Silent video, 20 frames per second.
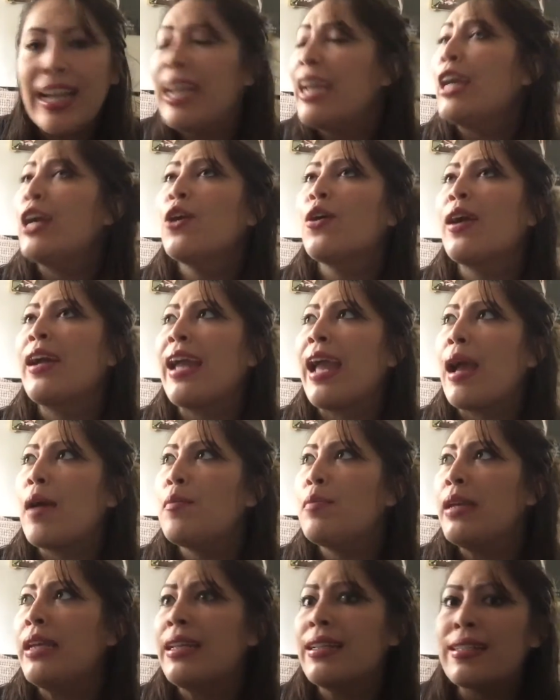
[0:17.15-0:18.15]
Here I
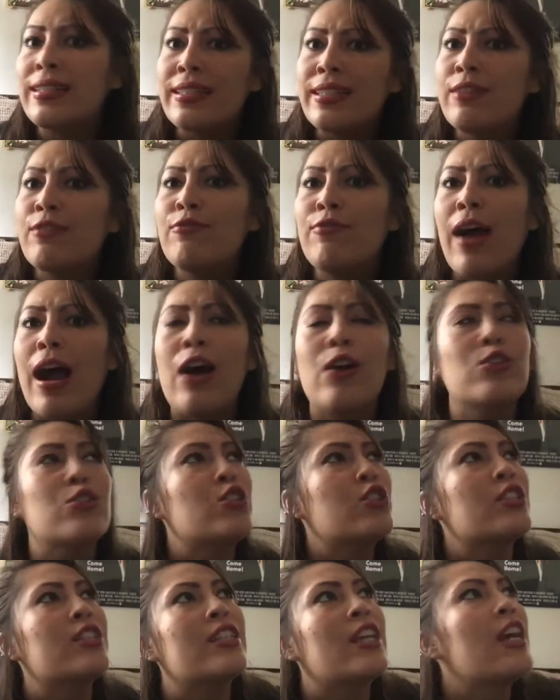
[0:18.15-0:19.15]
am being a
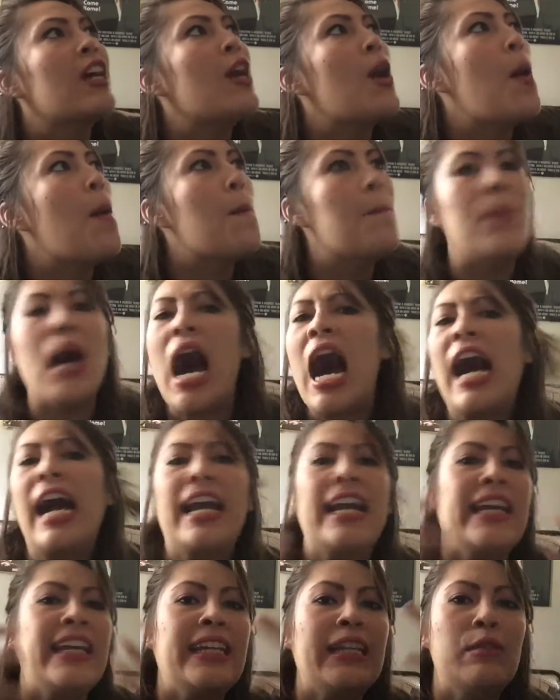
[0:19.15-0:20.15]
cinephile, just
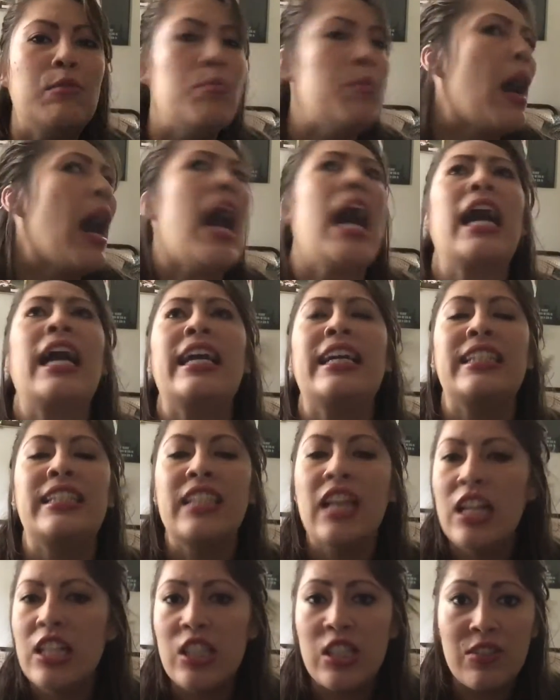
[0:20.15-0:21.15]
buying and buying
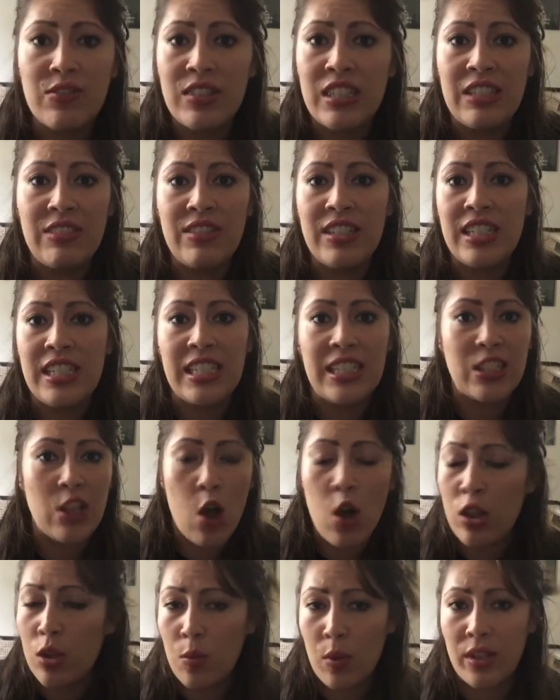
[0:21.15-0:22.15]
tons of DVDs
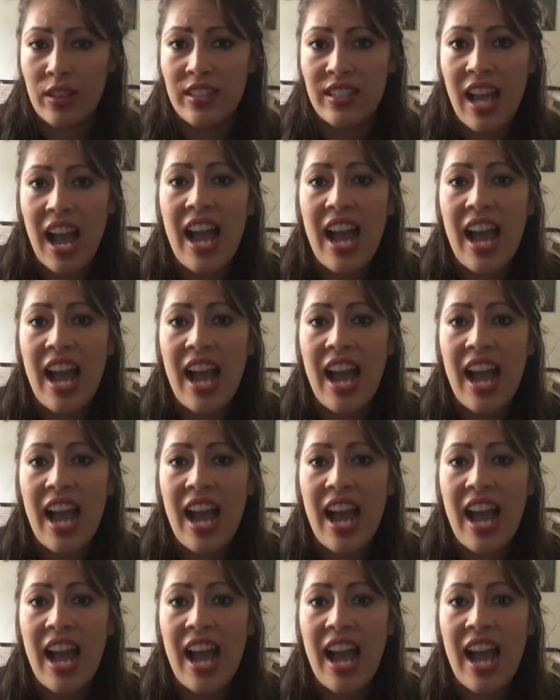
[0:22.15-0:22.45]
all at once.